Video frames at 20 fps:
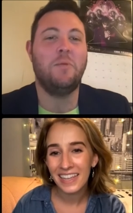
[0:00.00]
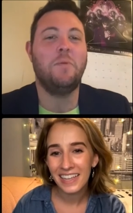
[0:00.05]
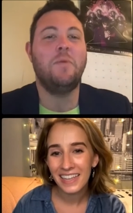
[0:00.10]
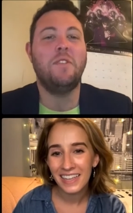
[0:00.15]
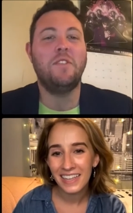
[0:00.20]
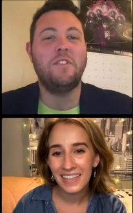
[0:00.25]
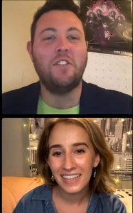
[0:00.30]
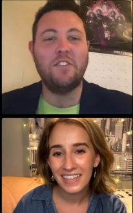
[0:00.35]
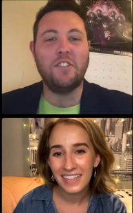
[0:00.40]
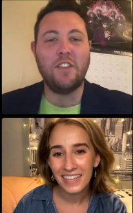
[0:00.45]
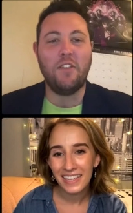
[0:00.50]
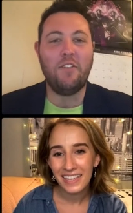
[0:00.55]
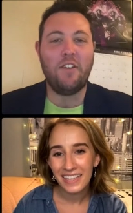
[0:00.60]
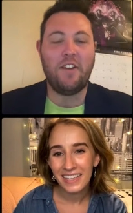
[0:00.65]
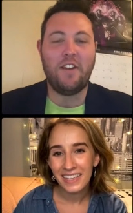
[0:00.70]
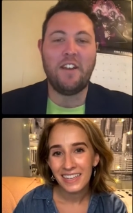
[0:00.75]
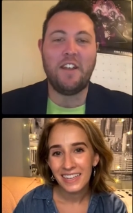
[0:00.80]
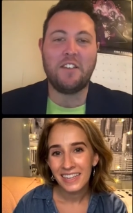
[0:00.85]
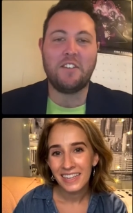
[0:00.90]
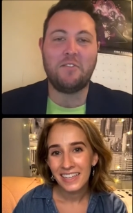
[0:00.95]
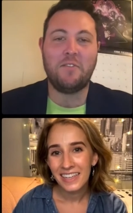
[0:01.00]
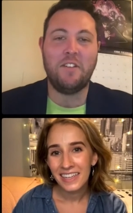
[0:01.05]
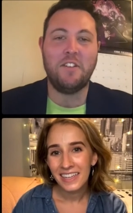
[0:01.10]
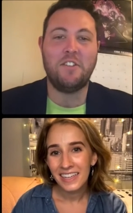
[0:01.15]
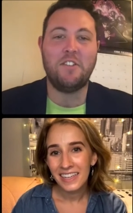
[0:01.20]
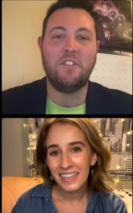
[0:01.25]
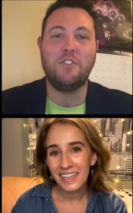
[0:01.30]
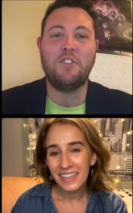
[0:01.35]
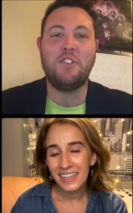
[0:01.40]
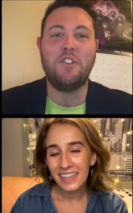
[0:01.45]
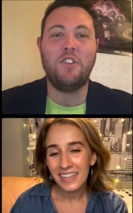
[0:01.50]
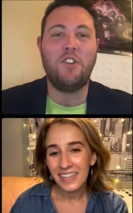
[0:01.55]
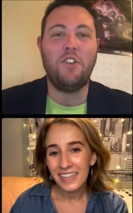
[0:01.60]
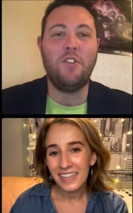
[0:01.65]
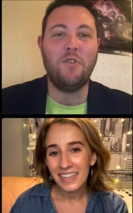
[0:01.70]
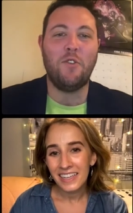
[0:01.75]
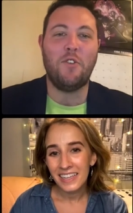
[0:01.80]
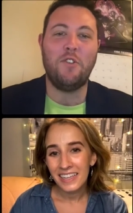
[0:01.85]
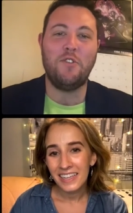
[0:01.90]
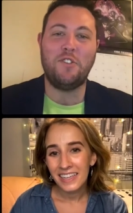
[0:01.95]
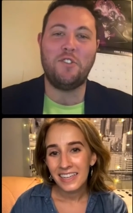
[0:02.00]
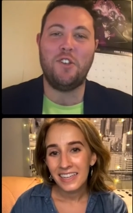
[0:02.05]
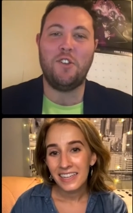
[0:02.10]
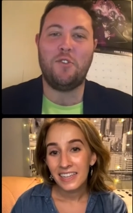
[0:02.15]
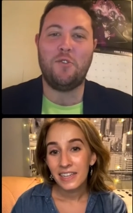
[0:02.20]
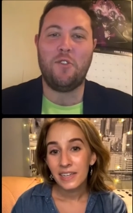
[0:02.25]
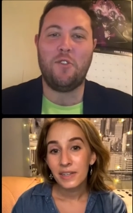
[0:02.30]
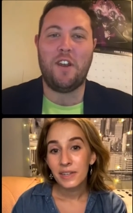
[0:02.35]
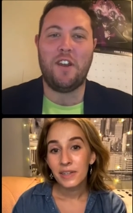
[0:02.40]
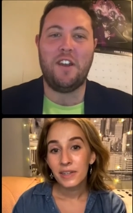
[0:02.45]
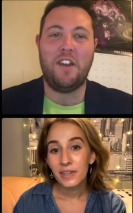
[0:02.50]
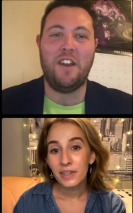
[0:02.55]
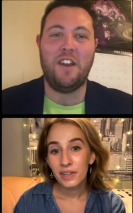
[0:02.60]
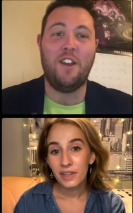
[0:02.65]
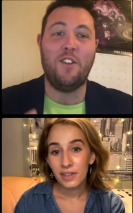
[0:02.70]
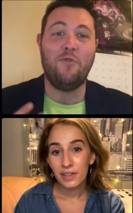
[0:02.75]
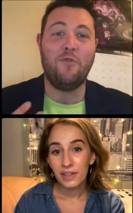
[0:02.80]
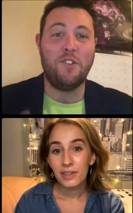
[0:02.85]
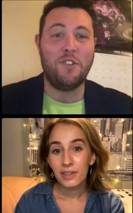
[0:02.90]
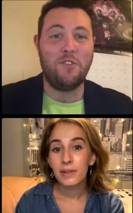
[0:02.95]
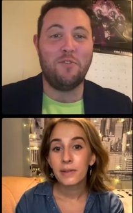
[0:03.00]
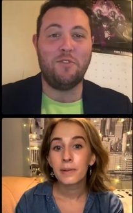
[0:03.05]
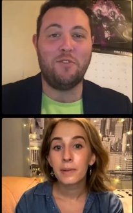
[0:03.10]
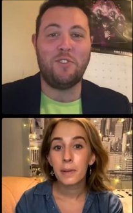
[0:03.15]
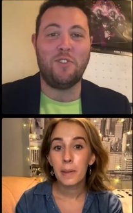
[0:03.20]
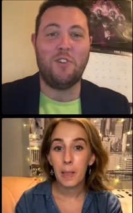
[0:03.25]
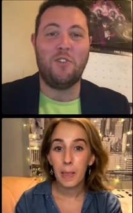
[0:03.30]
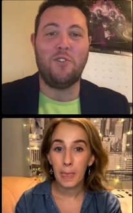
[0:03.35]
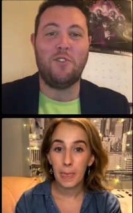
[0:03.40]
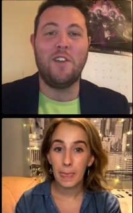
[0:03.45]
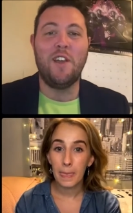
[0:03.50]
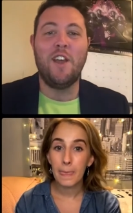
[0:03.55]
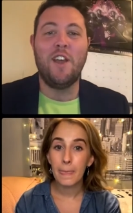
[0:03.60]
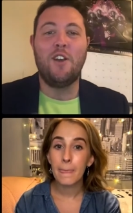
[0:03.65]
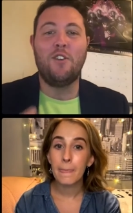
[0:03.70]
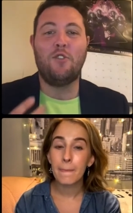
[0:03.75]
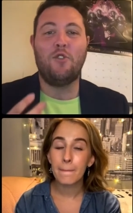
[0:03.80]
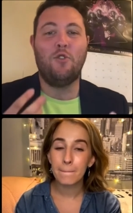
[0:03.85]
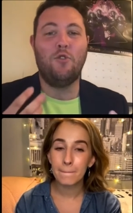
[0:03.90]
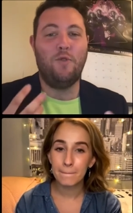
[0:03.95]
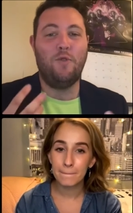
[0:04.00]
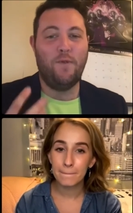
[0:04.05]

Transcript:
Speaker 1: so on to our very next question so you've also created an original song called